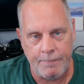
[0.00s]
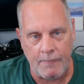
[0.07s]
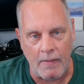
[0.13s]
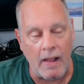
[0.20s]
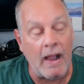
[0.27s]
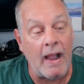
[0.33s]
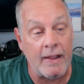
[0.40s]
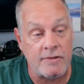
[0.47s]

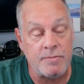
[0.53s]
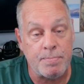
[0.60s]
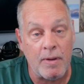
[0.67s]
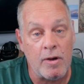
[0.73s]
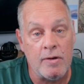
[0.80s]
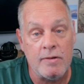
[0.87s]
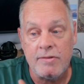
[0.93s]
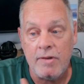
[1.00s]
I
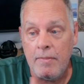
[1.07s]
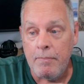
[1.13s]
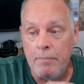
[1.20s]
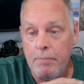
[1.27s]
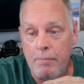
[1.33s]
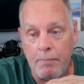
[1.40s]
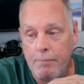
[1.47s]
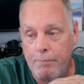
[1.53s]
expose
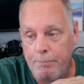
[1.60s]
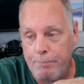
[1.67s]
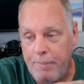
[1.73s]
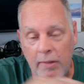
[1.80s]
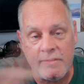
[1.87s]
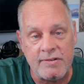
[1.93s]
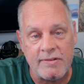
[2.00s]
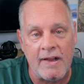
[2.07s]

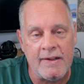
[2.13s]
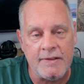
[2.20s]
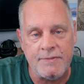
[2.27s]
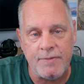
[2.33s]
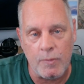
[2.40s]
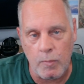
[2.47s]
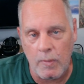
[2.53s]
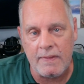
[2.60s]
both sides
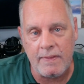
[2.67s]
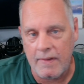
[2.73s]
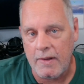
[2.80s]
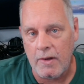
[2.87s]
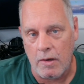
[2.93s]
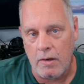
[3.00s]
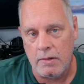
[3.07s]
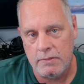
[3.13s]
for what they
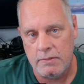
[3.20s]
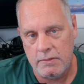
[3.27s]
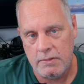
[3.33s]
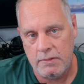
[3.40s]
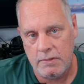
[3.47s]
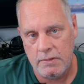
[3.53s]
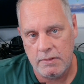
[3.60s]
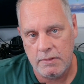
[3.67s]
are.
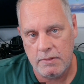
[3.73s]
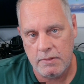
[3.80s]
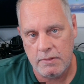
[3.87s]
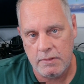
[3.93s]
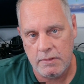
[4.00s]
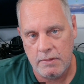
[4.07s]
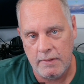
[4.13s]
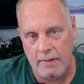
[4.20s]

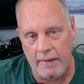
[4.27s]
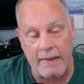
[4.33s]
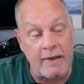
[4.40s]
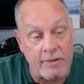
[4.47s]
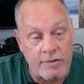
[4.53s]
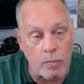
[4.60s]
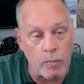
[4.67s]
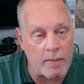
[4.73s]
It
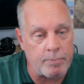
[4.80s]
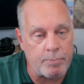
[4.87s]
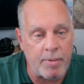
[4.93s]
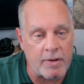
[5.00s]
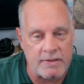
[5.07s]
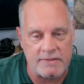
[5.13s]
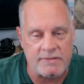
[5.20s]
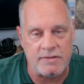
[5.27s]
is a
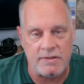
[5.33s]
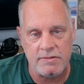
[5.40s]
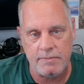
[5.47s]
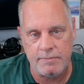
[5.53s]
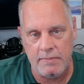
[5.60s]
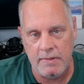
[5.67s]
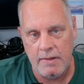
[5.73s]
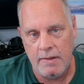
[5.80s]
one-party system,
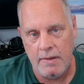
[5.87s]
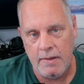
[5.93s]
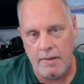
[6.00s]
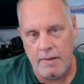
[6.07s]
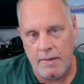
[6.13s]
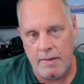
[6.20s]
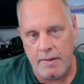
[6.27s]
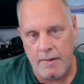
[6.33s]

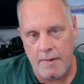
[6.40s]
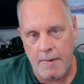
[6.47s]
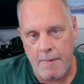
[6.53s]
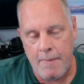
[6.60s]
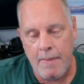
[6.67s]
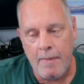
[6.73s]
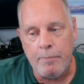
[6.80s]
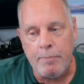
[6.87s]

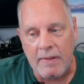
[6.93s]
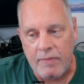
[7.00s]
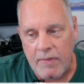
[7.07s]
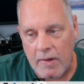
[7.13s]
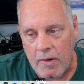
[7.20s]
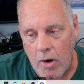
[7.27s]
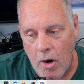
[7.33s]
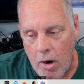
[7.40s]
but
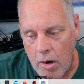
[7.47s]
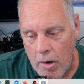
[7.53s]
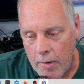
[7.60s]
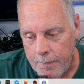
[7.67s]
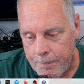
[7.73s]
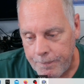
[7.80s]
there are